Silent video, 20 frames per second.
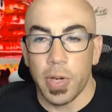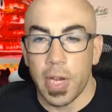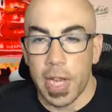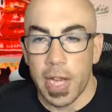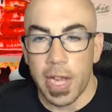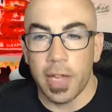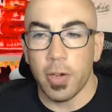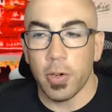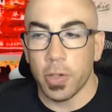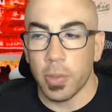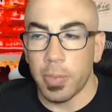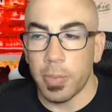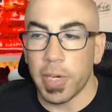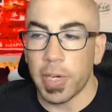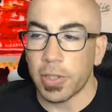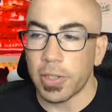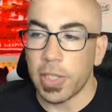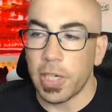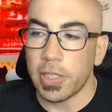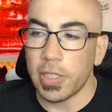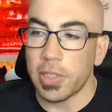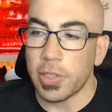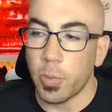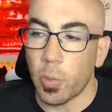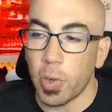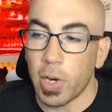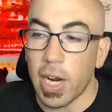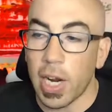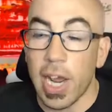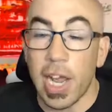8 or the bigger sizes. The
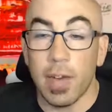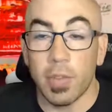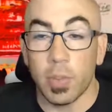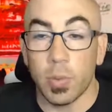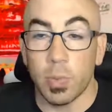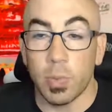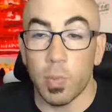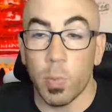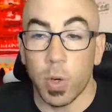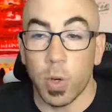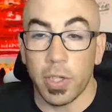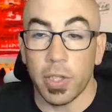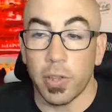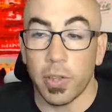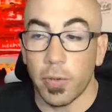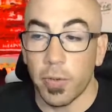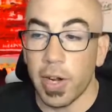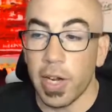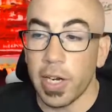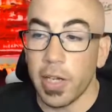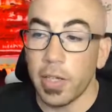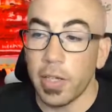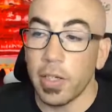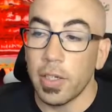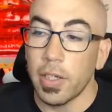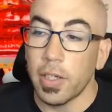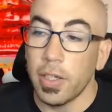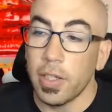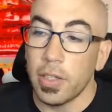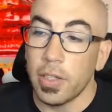one I have is 1 to 3.
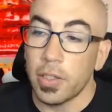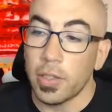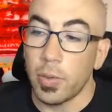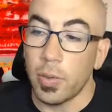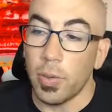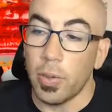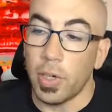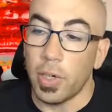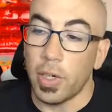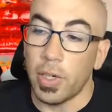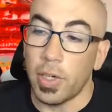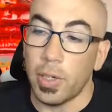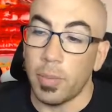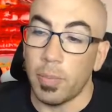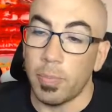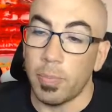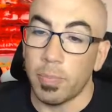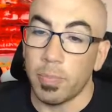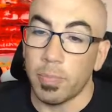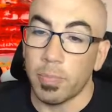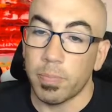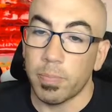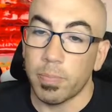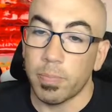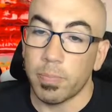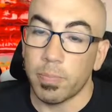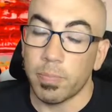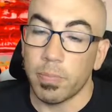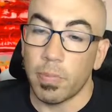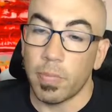So
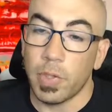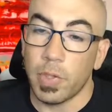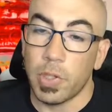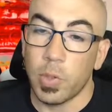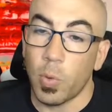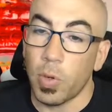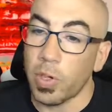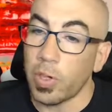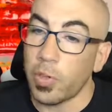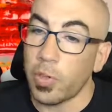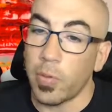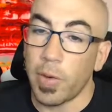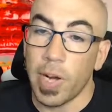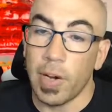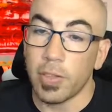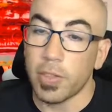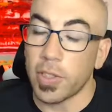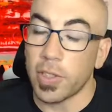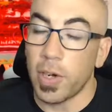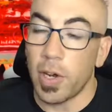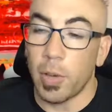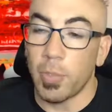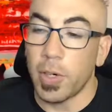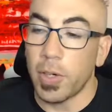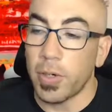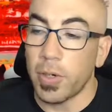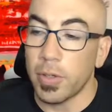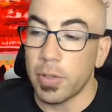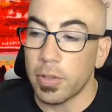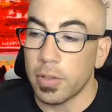it's a 1 to 3 ounce
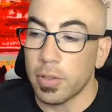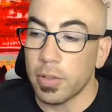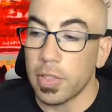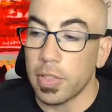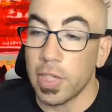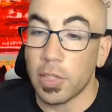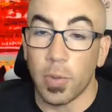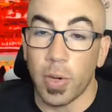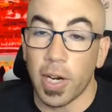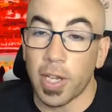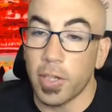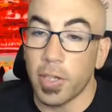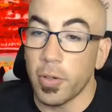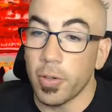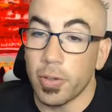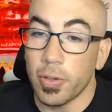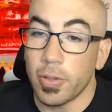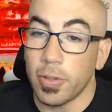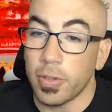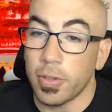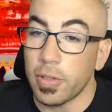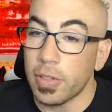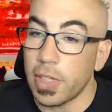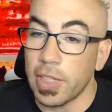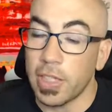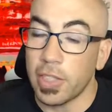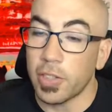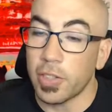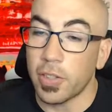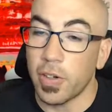combo. That's what I use. I
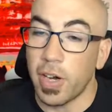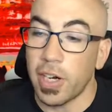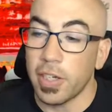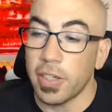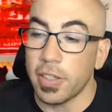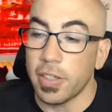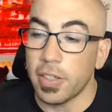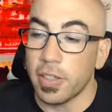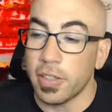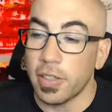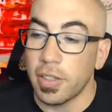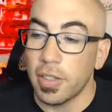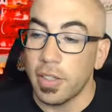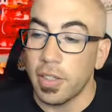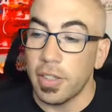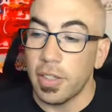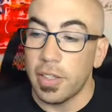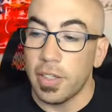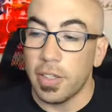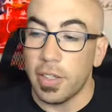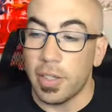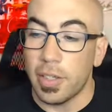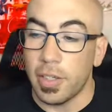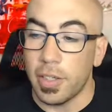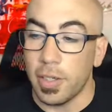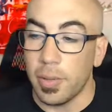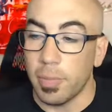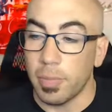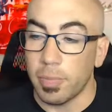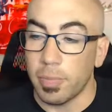think it's great.
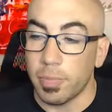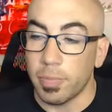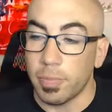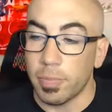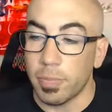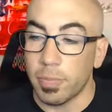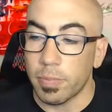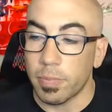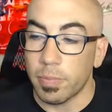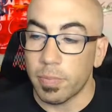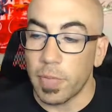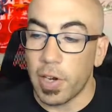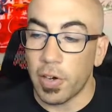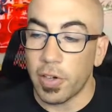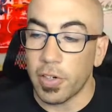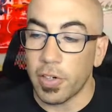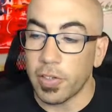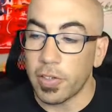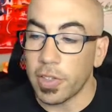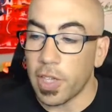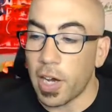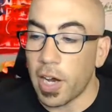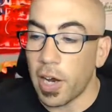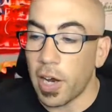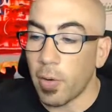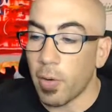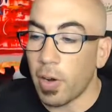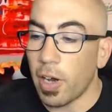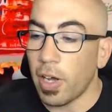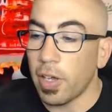Eric uses the
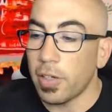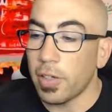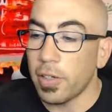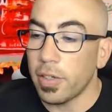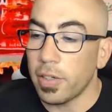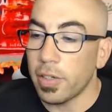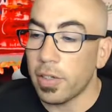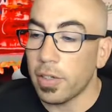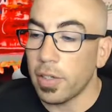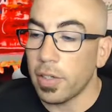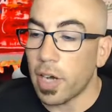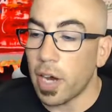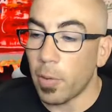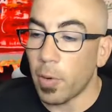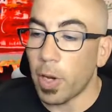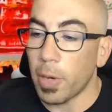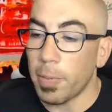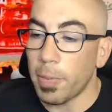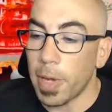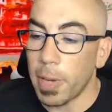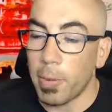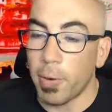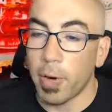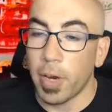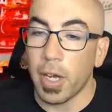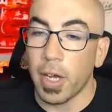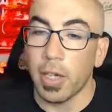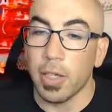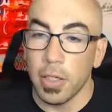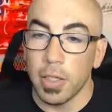iRod Bama
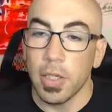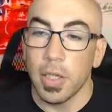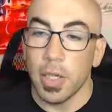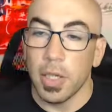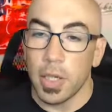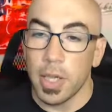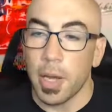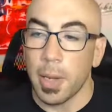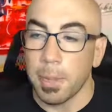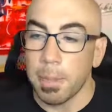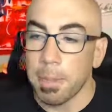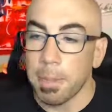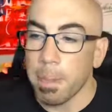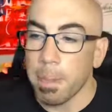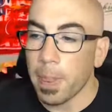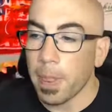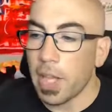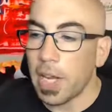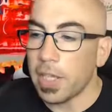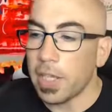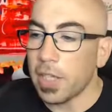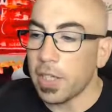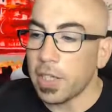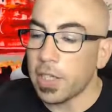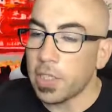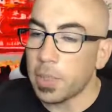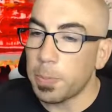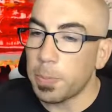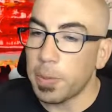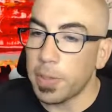rod. Yeah, I think
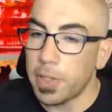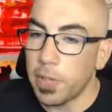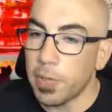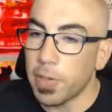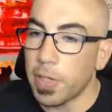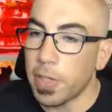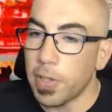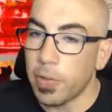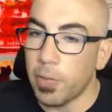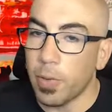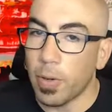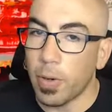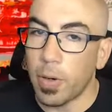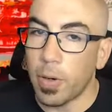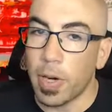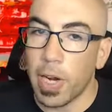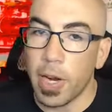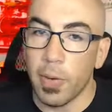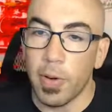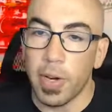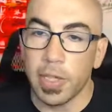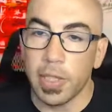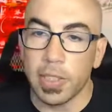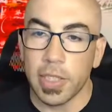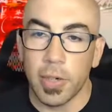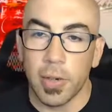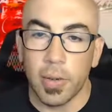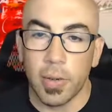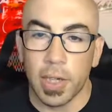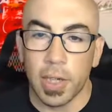that's specifically for A rigs.
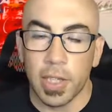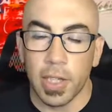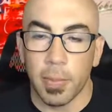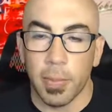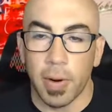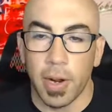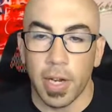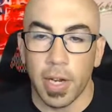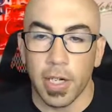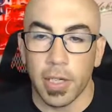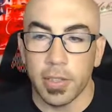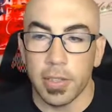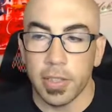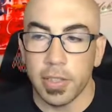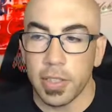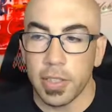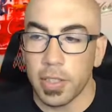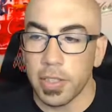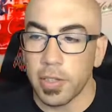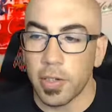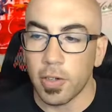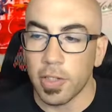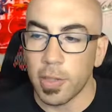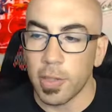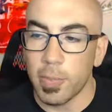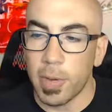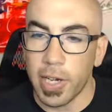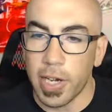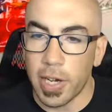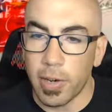I think Brian uses it. Salty
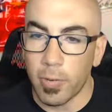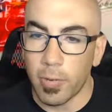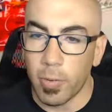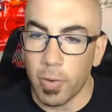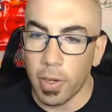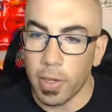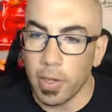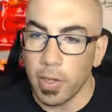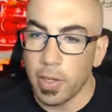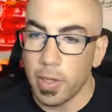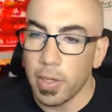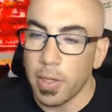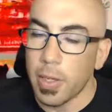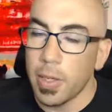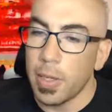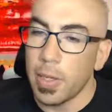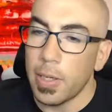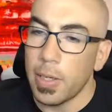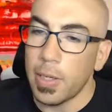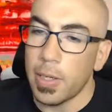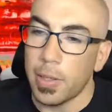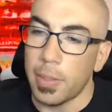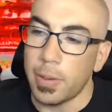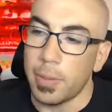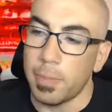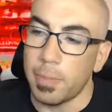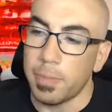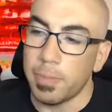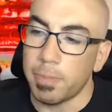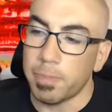might have one.
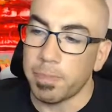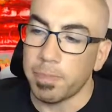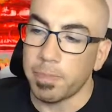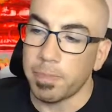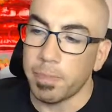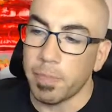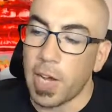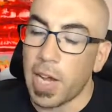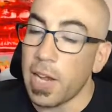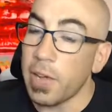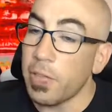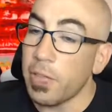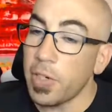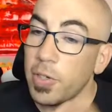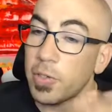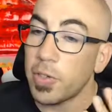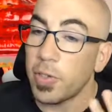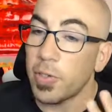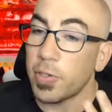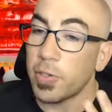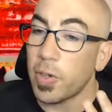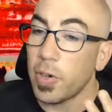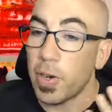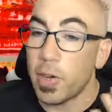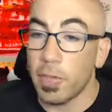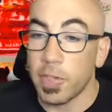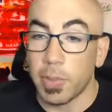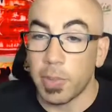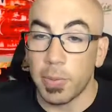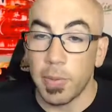I haven't used those, so I don't
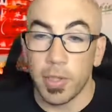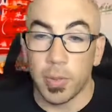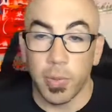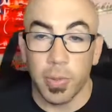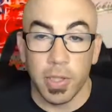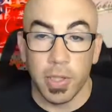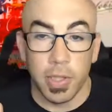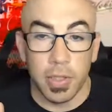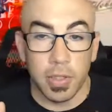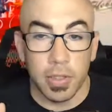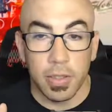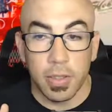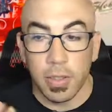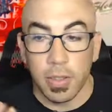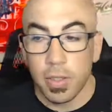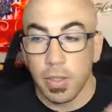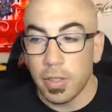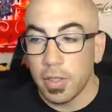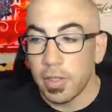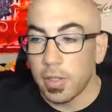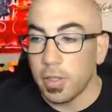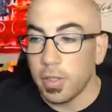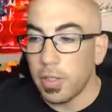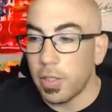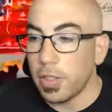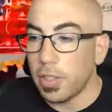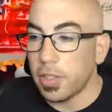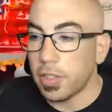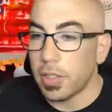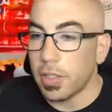have experience with it.
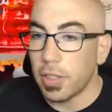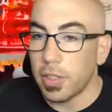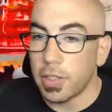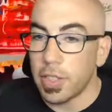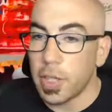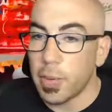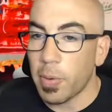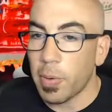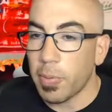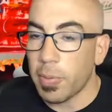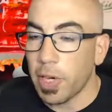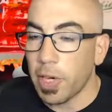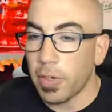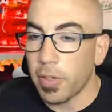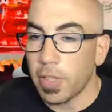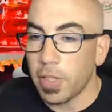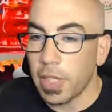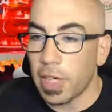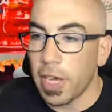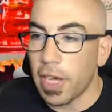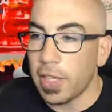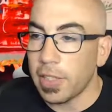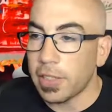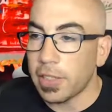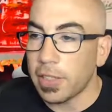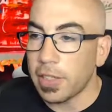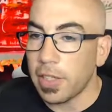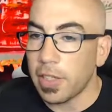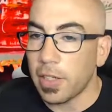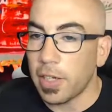Just a disclaimer, but I know the guys
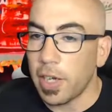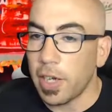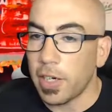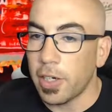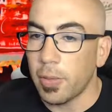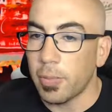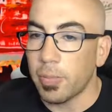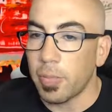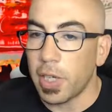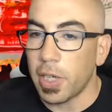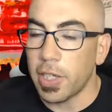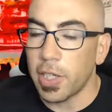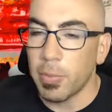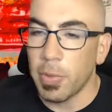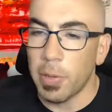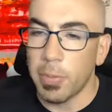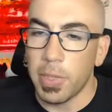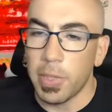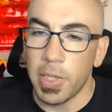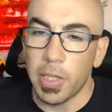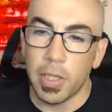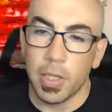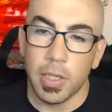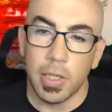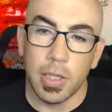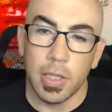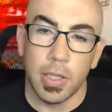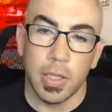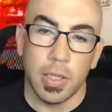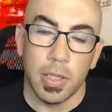tend to like them. I think maybe
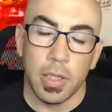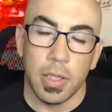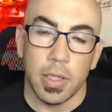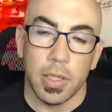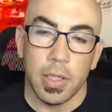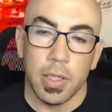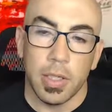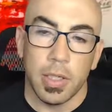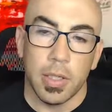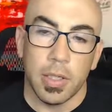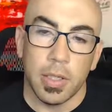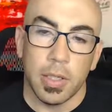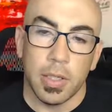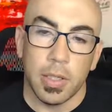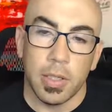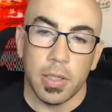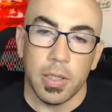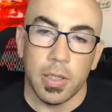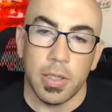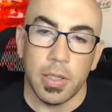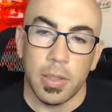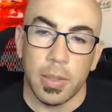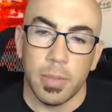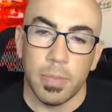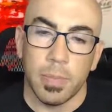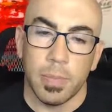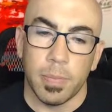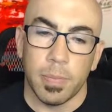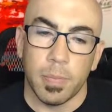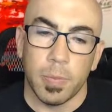
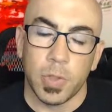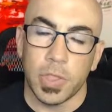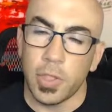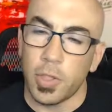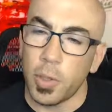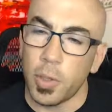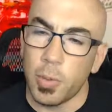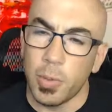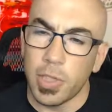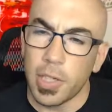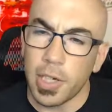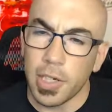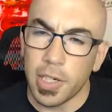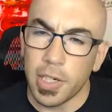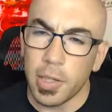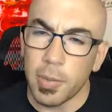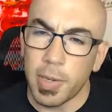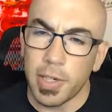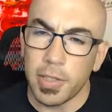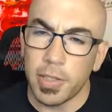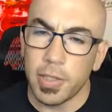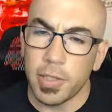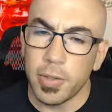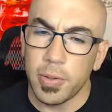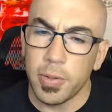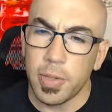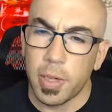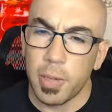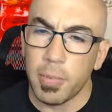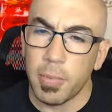was Adobo talking about it
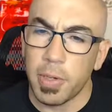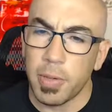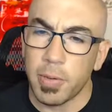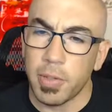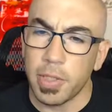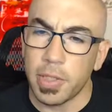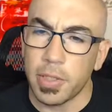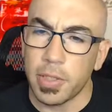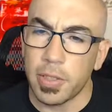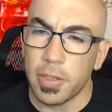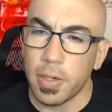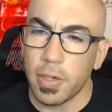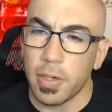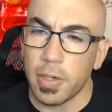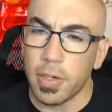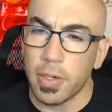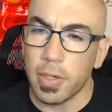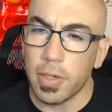too? I'm not really sure.